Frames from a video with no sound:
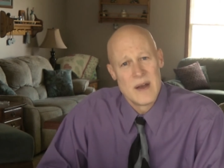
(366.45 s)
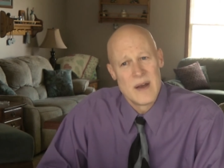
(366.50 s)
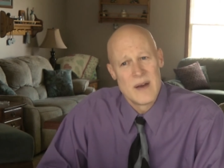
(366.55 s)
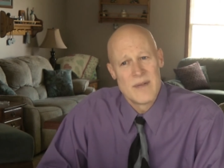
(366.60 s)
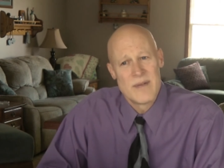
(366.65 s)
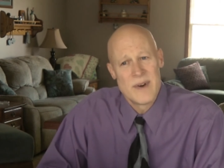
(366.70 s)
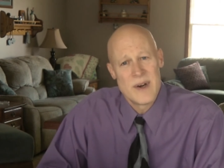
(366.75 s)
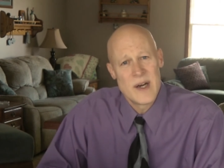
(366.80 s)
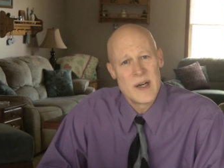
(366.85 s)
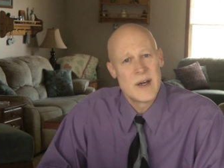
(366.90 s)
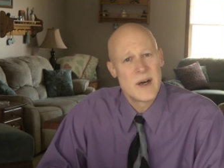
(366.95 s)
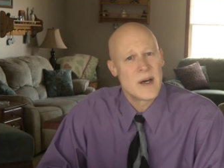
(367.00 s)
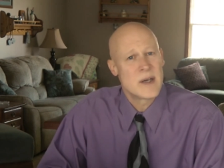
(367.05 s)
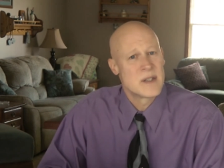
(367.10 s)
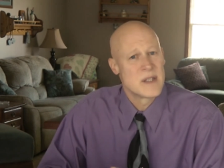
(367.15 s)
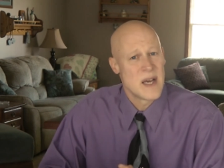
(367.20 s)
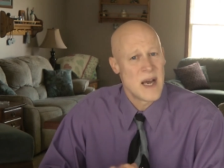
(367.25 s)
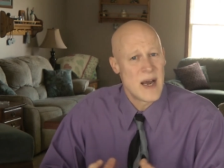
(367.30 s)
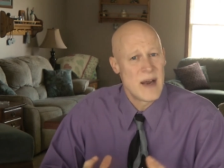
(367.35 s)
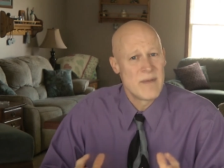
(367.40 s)
a very dark
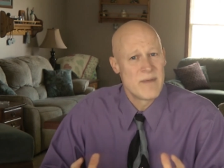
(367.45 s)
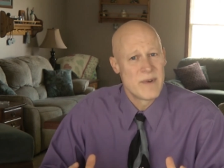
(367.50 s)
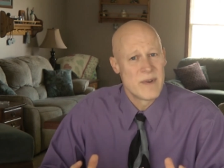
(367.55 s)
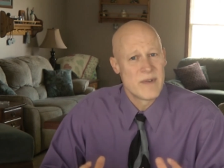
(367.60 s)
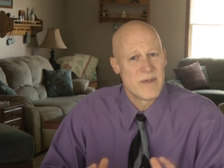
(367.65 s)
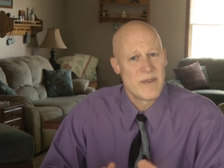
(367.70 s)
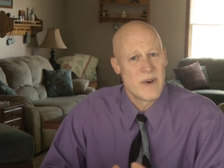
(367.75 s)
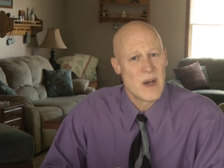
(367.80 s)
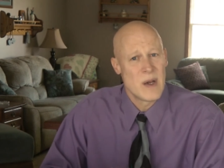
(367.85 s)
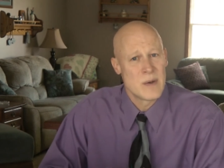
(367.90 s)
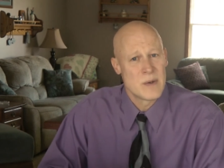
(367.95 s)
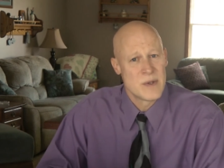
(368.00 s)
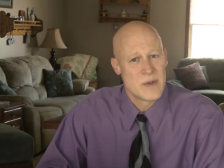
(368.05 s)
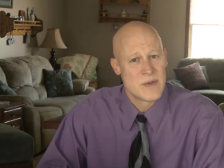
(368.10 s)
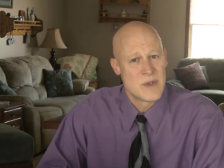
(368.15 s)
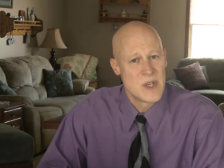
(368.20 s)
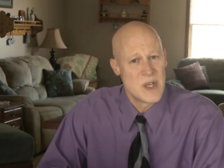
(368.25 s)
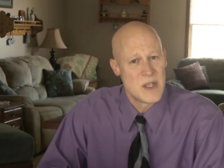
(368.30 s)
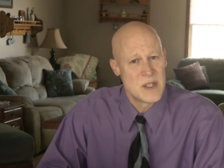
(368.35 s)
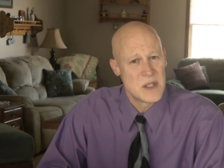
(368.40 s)
time for the followers of
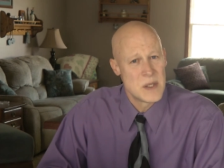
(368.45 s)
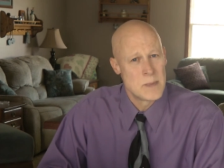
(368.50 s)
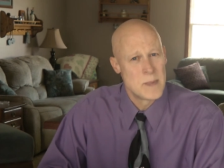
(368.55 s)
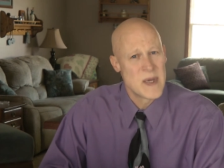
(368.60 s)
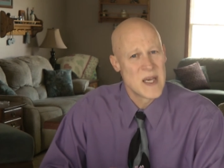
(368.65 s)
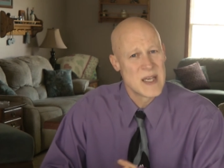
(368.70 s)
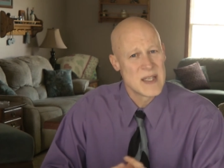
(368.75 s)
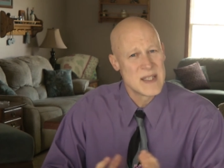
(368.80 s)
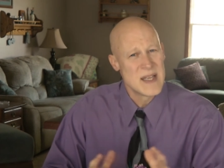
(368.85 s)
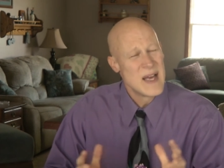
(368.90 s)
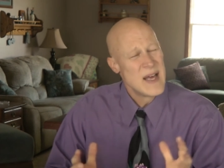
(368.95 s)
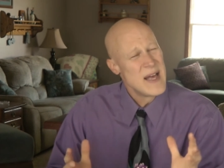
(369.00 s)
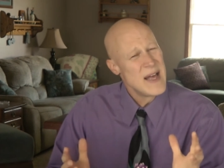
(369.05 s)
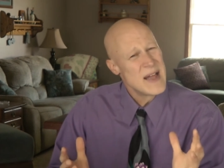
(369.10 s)
Jesus because